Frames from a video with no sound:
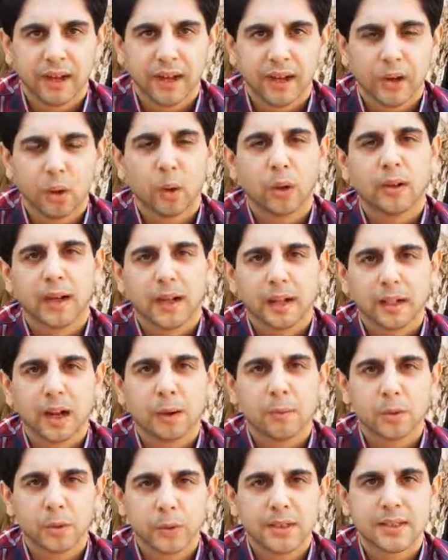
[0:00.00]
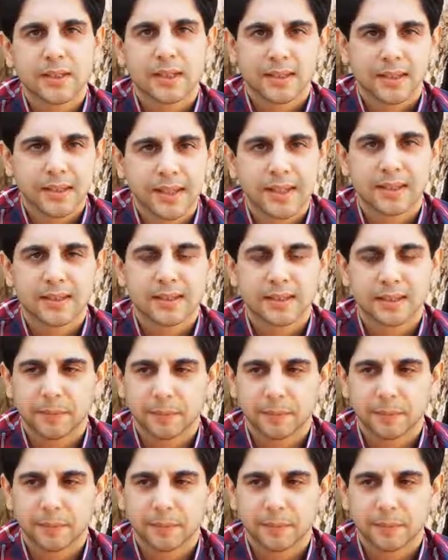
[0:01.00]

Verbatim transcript: and all that comes with success.